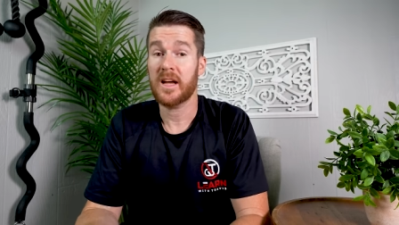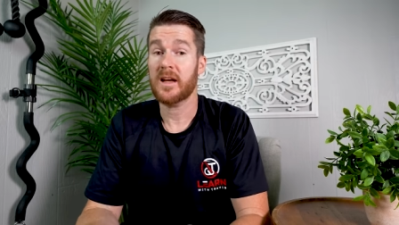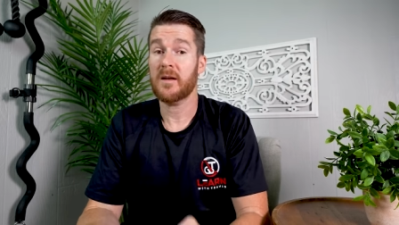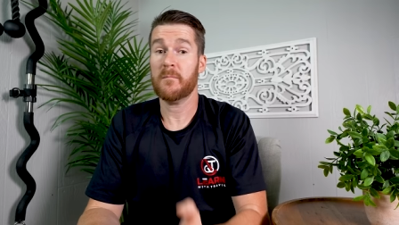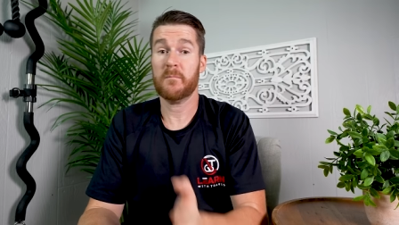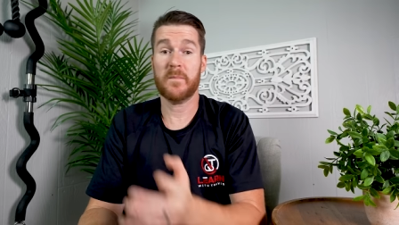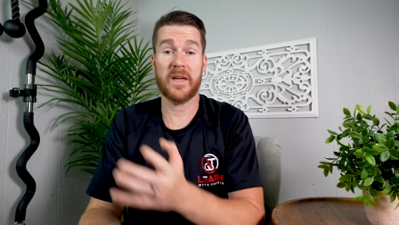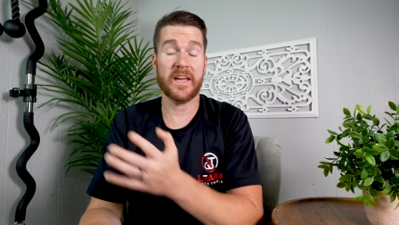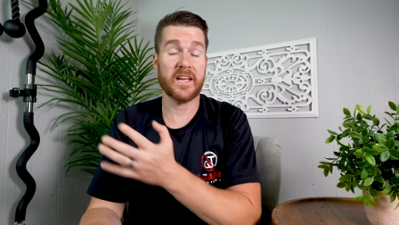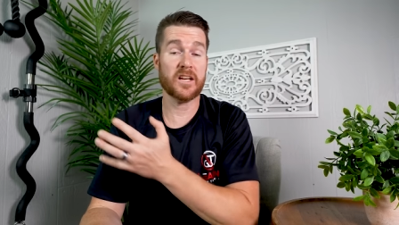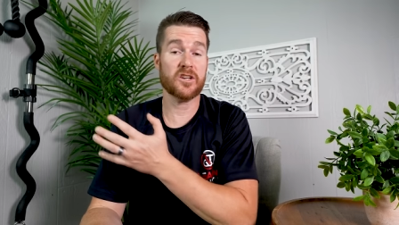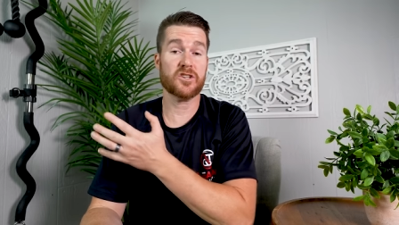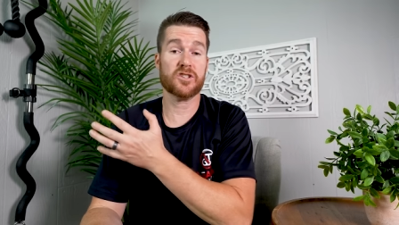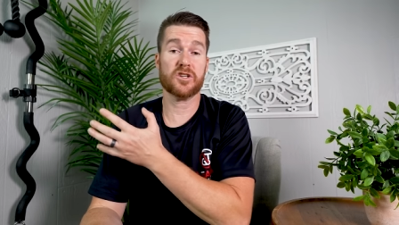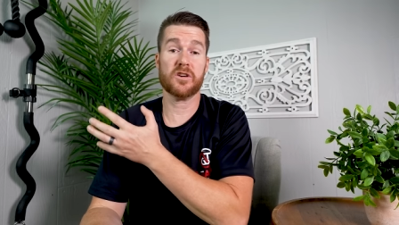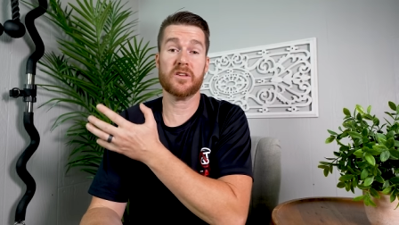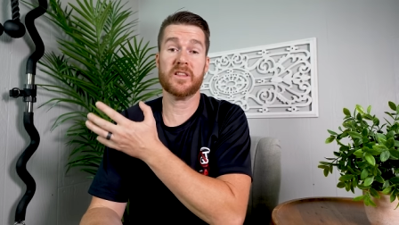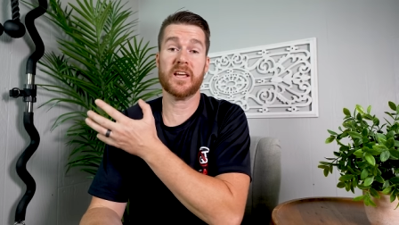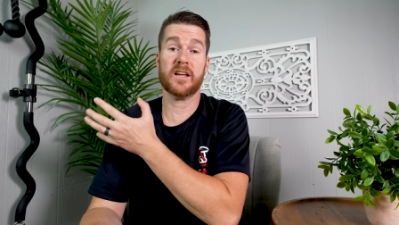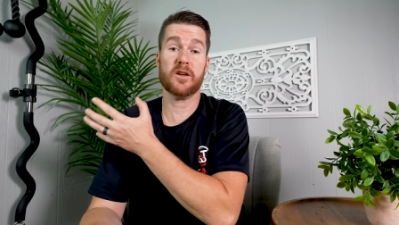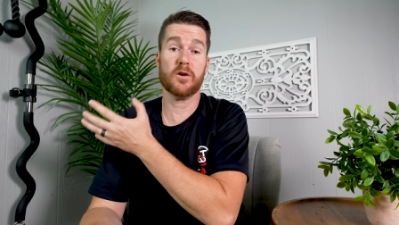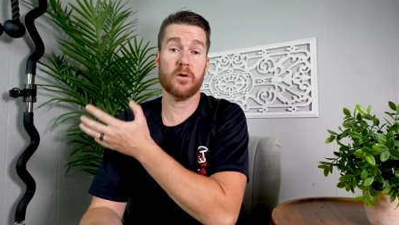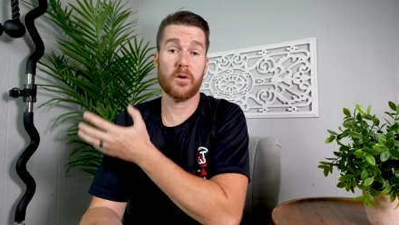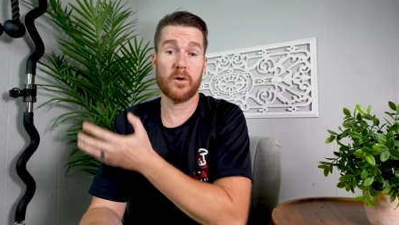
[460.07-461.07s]
Making sure
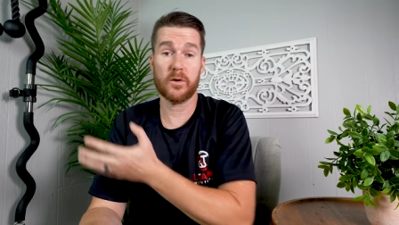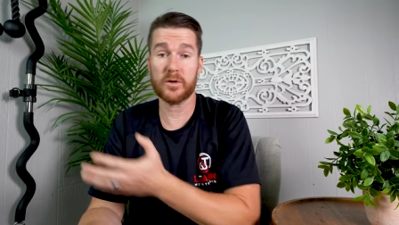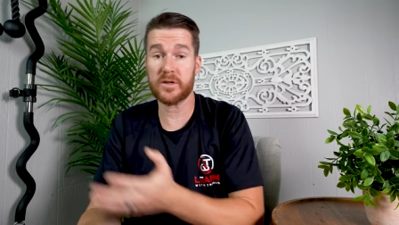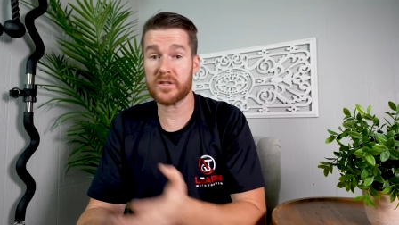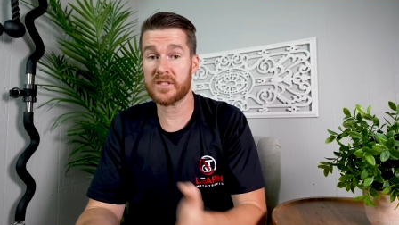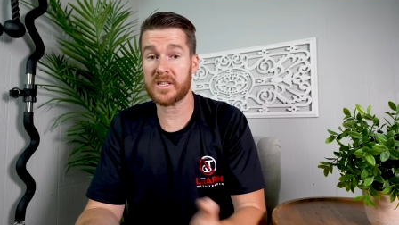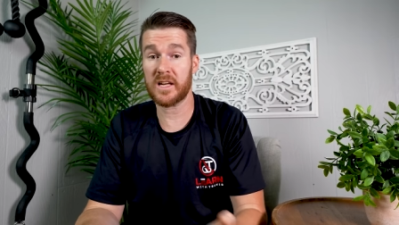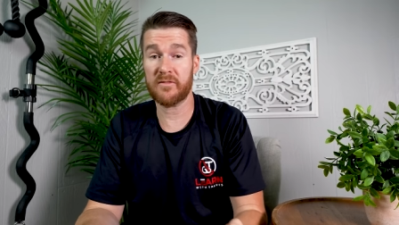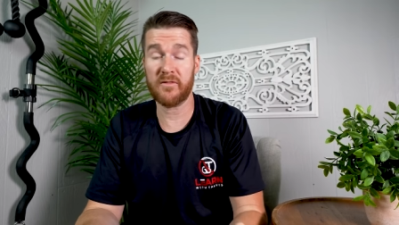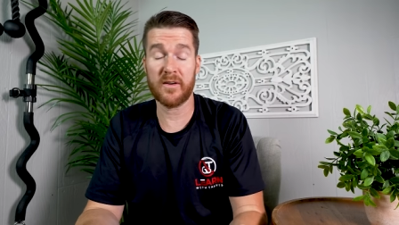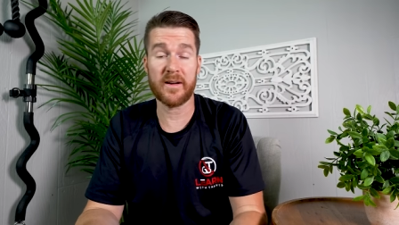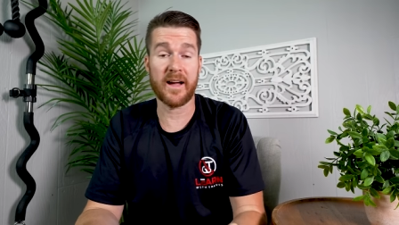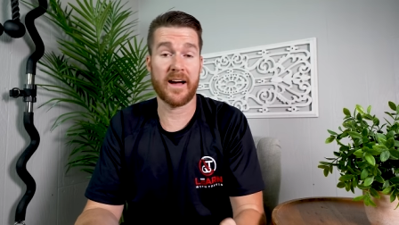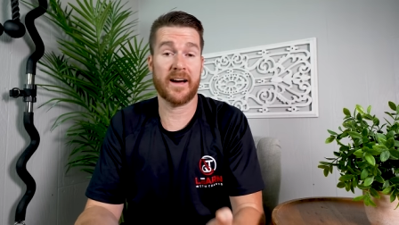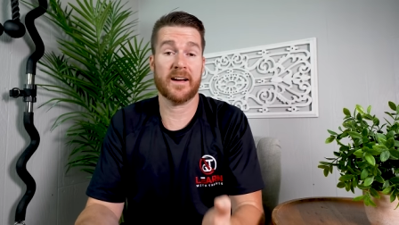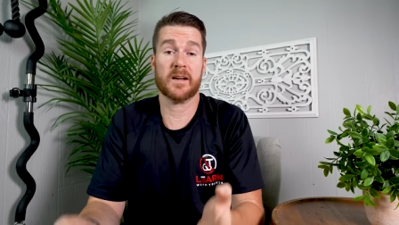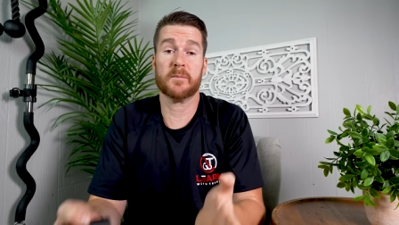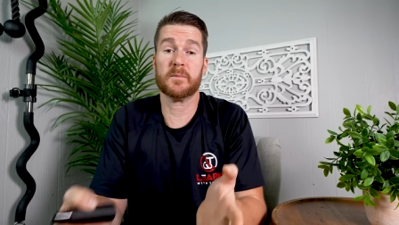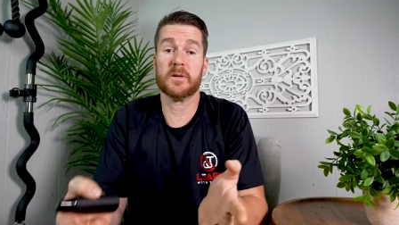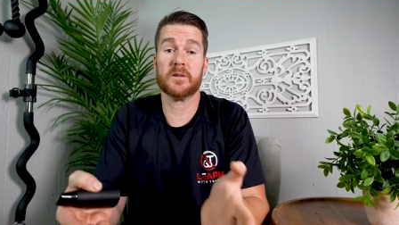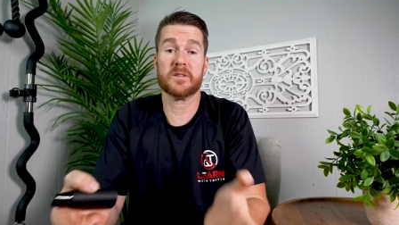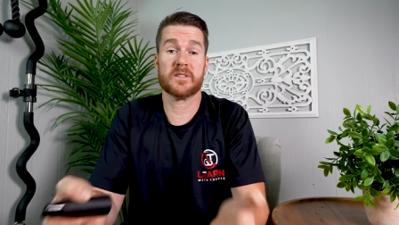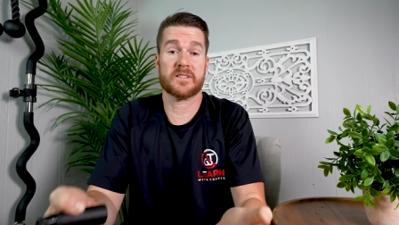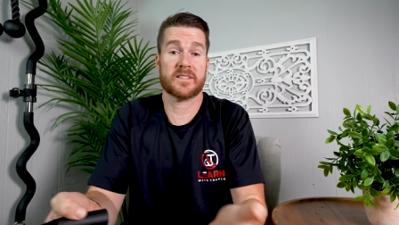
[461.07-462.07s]
that you hold yourself
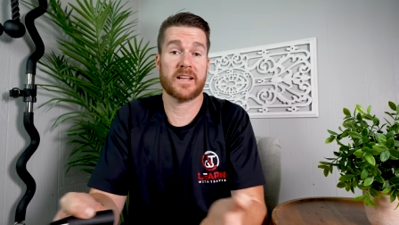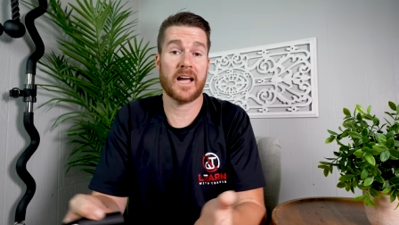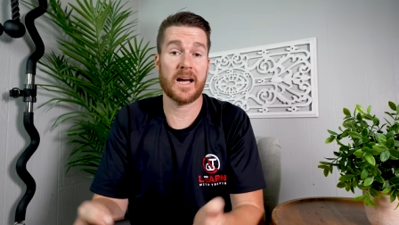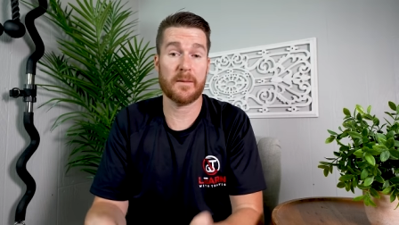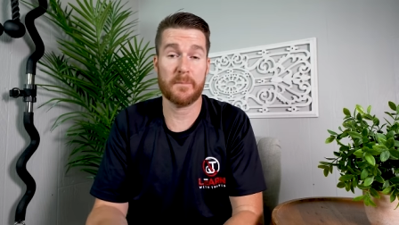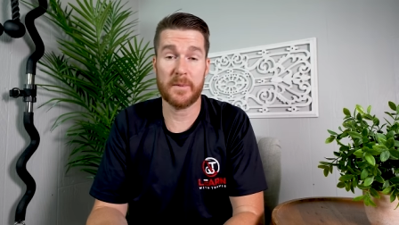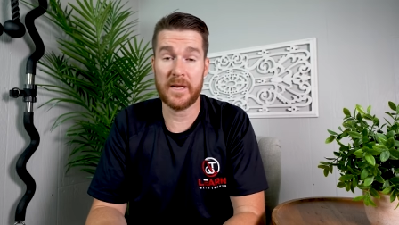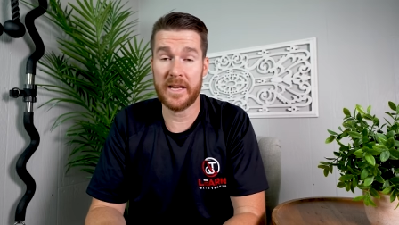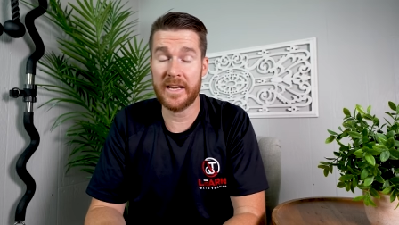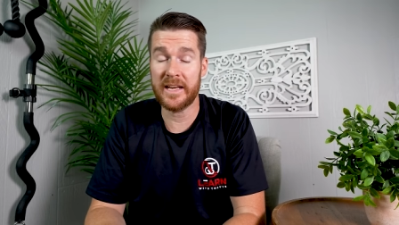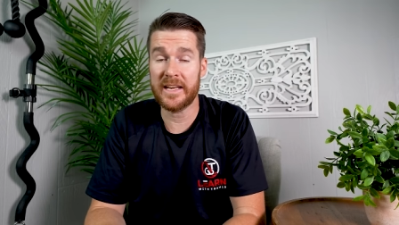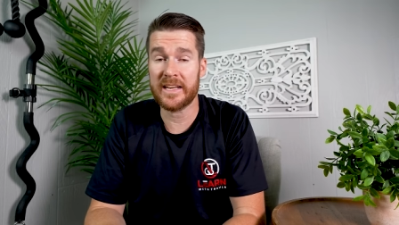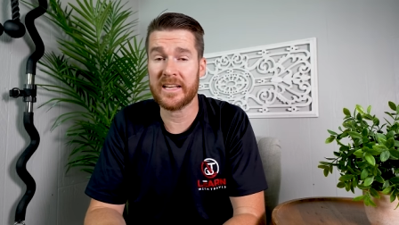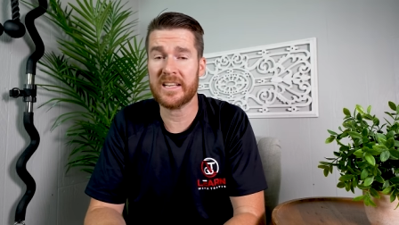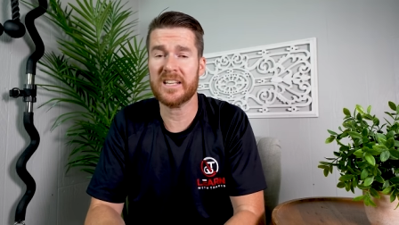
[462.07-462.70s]
accountable and stop eating,